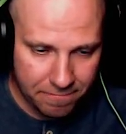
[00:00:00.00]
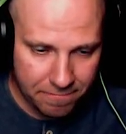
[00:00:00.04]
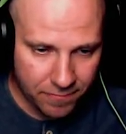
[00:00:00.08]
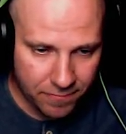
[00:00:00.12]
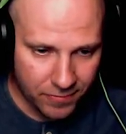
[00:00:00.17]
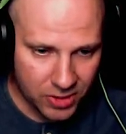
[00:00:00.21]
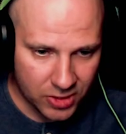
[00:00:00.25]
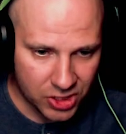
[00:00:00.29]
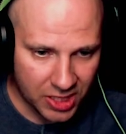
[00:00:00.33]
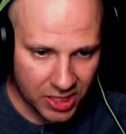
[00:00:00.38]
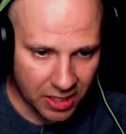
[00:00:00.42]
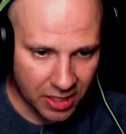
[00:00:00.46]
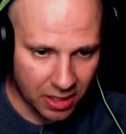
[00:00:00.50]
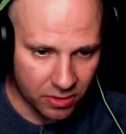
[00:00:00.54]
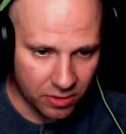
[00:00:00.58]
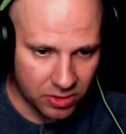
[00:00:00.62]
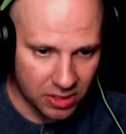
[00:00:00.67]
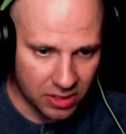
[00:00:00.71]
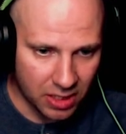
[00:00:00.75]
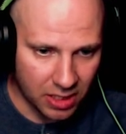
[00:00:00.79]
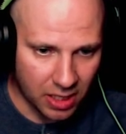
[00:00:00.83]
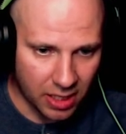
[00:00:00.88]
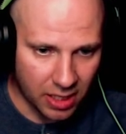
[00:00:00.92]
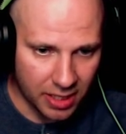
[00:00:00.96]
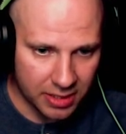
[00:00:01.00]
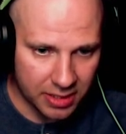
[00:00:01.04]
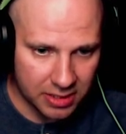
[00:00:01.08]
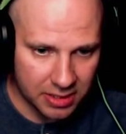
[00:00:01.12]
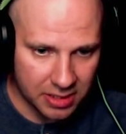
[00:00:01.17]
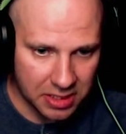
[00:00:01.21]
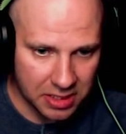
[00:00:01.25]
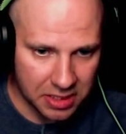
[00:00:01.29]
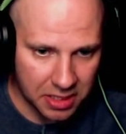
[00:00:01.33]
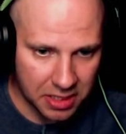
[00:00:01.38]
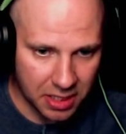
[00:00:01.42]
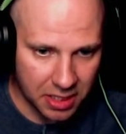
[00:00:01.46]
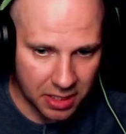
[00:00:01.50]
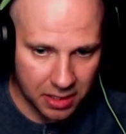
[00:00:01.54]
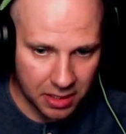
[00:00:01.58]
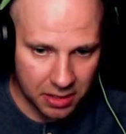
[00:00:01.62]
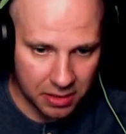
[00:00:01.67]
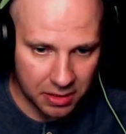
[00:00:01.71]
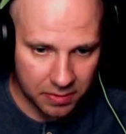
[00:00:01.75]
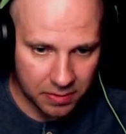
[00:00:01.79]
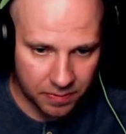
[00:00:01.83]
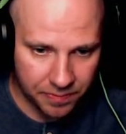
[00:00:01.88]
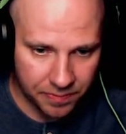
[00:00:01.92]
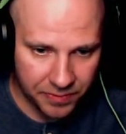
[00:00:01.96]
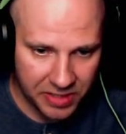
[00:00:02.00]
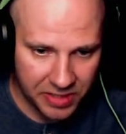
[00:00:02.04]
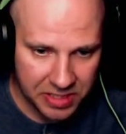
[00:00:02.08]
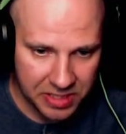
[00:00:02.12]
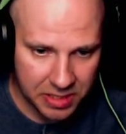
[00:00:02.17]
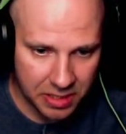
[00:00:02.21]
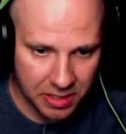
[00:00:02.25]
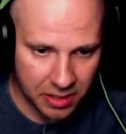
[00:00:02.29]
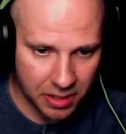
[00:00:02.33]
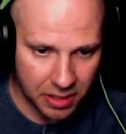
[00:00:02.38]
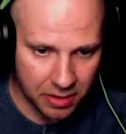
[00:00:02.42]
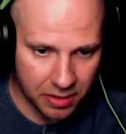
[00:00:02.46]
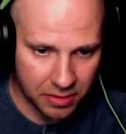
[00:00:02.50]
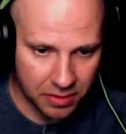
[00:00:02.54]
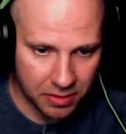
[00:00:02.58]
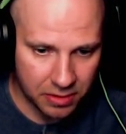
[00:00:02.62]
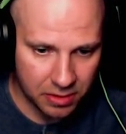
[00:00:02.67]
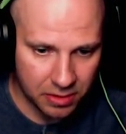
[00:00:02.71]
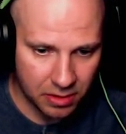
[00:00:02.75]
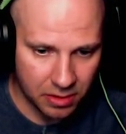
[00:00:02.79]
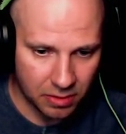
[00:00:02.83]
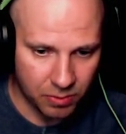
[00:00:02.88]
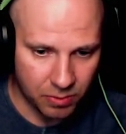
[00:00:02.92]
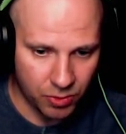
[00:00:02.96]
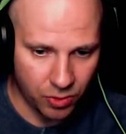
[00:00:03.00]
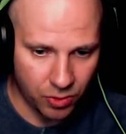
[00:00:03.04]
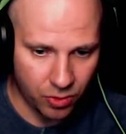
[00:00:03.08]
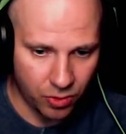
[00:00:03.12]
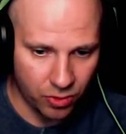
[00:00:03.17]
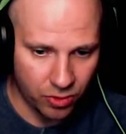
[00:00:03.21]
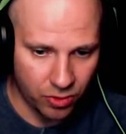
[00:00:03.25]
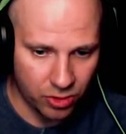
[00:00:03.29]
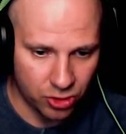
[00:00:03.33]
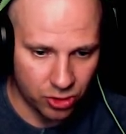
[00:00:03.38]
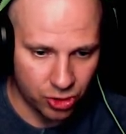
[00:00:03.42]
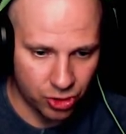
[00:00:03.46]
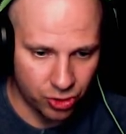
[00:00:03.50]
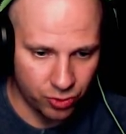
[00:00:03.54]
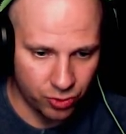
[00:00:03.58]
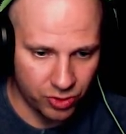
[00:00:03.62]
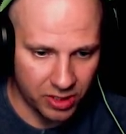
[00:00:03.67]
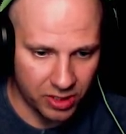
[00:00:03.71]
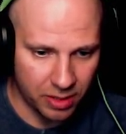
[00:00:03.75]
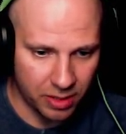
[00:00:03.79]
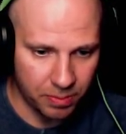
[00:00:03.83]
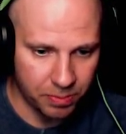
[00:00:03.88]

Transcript: check out the IT guy. I'm gonna shoot him.